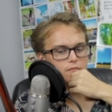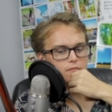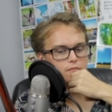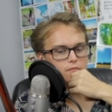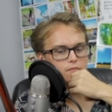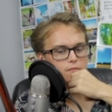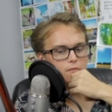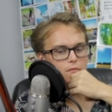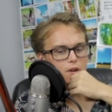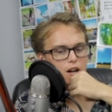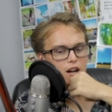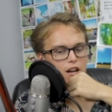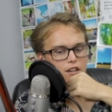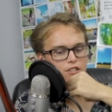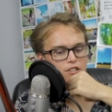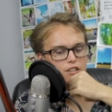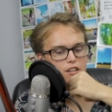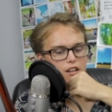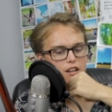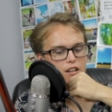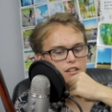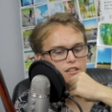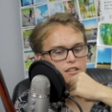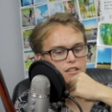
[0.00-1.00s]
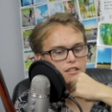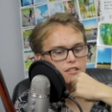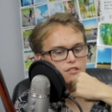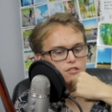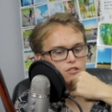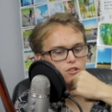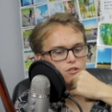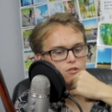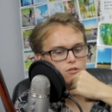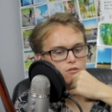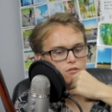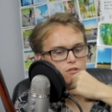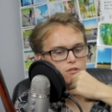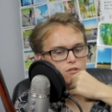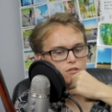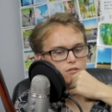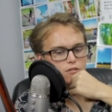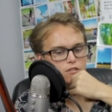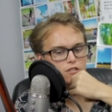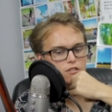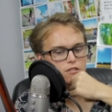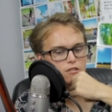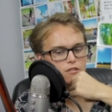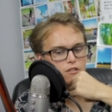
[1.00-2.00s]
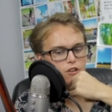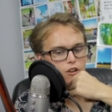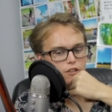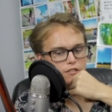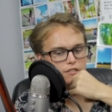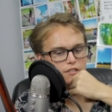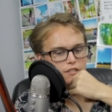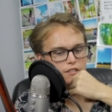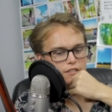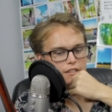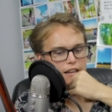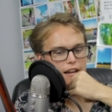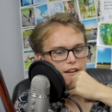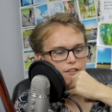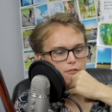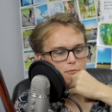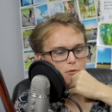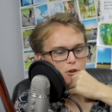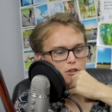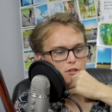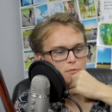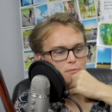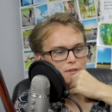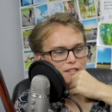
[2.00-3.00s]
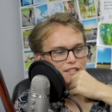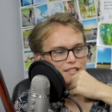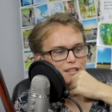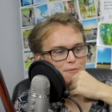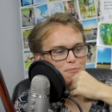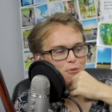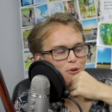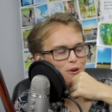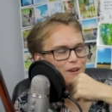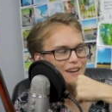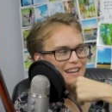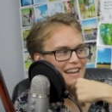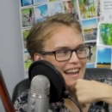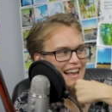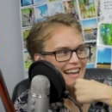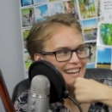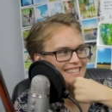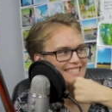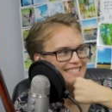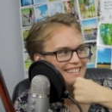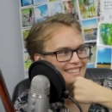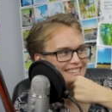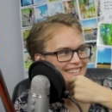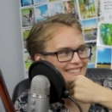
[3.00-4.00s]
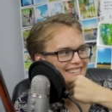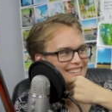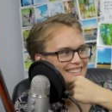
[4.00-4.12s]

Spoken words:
Mahershala Ali's 2 Oscars now have both been supporting actor.